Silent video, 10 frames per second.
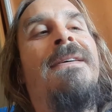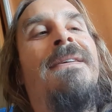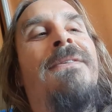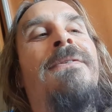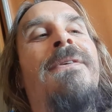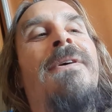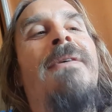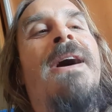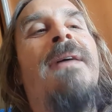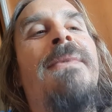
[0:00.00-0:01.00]
do know
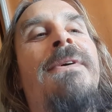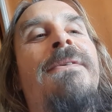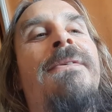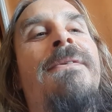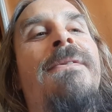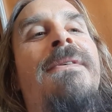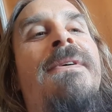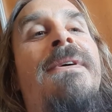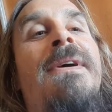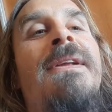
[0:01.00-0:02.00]
I am you.
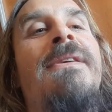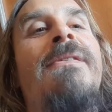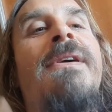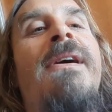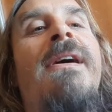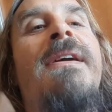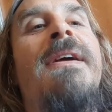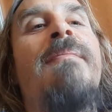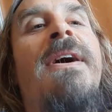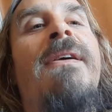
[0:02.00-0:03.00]
In your heart,
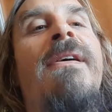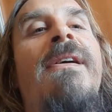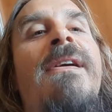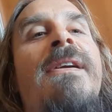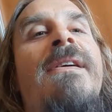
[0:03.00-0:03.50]
in my heart,